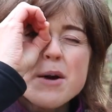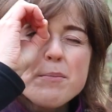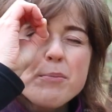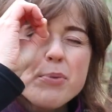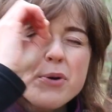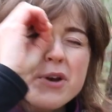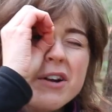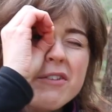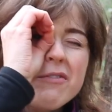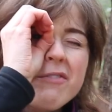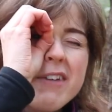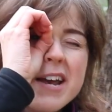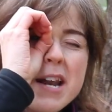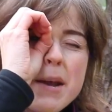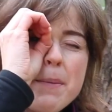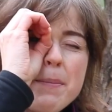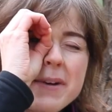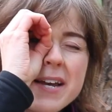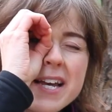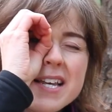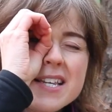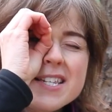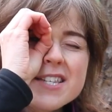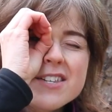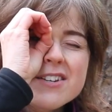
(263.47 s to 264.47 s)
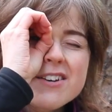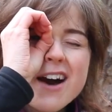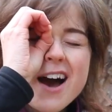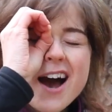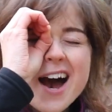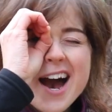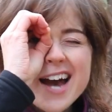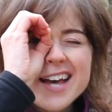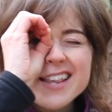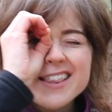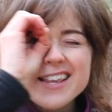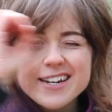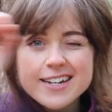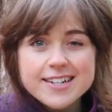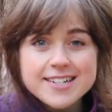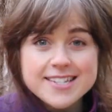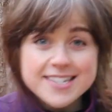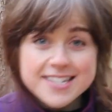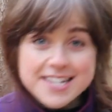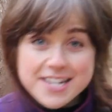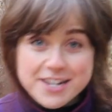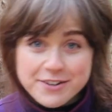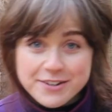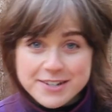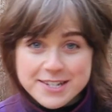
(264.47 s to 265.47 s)
Put it right up against their eye like a
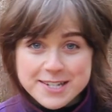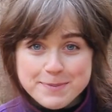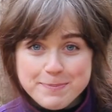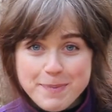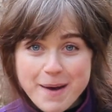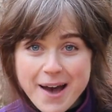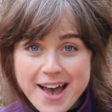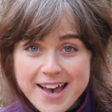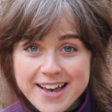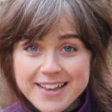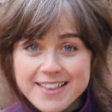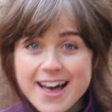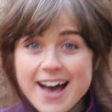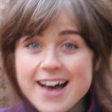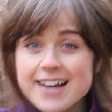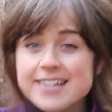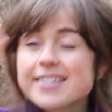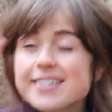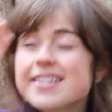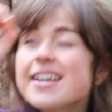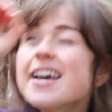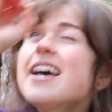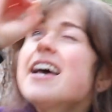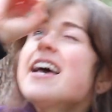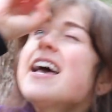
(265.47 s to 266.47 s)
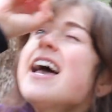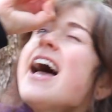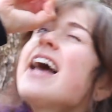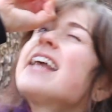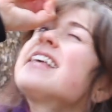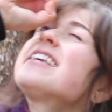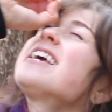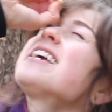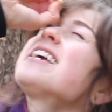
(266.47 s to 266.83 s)
secret spyglass and